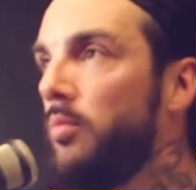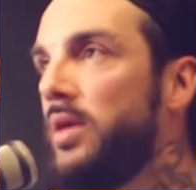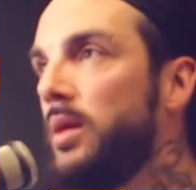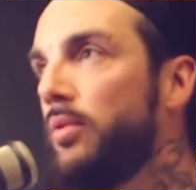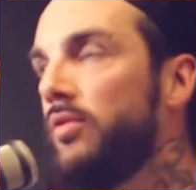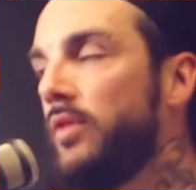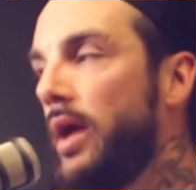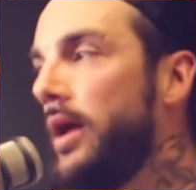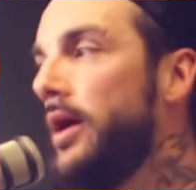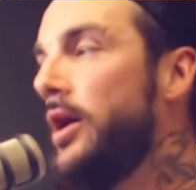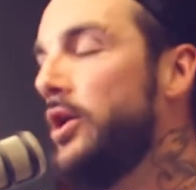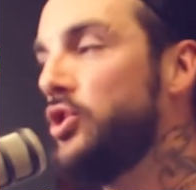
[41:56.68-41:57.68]
so when people
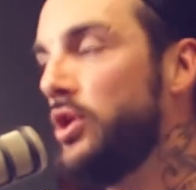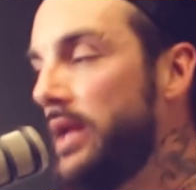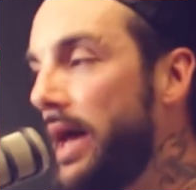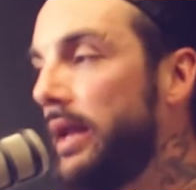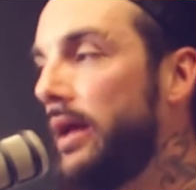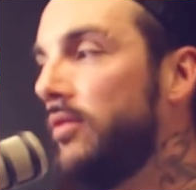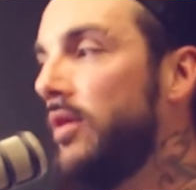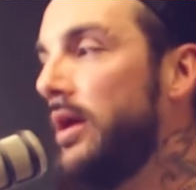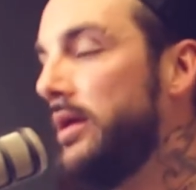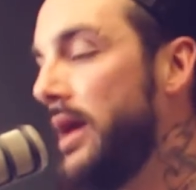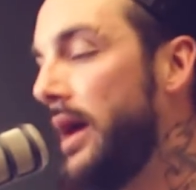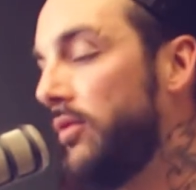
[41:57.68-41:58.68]
say genetics,
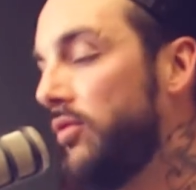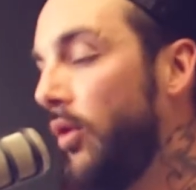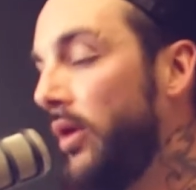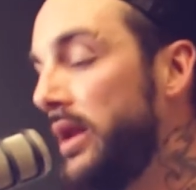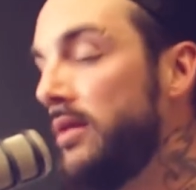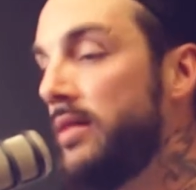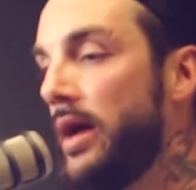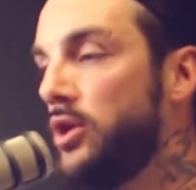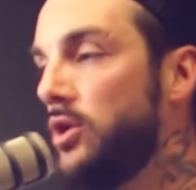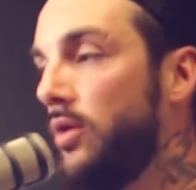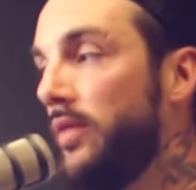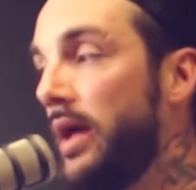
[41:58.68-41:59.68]
yeah, so it is
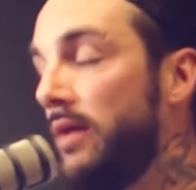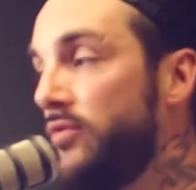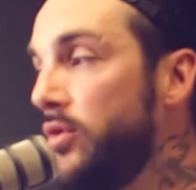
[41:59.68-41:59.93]
actually doing that.